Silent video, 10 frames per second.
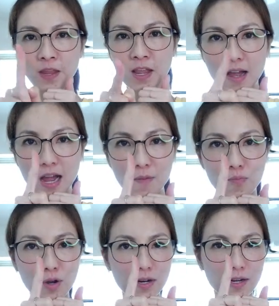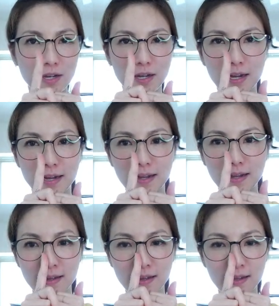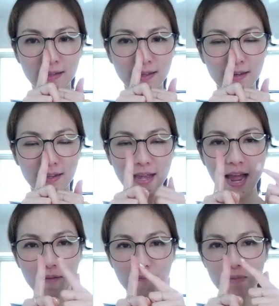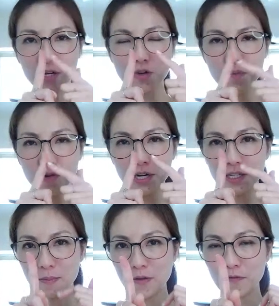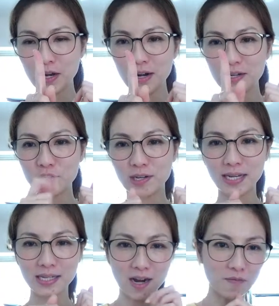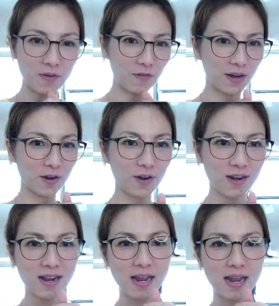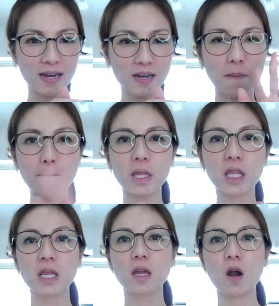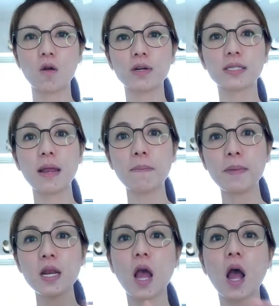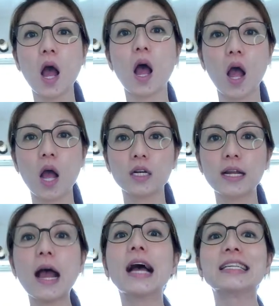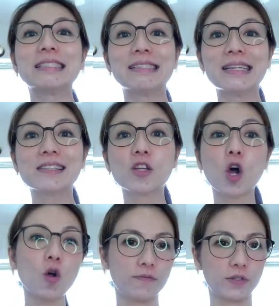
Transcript: I put the cat meat tube treats on my finger and she licks it off my finger. And resentment dissolved.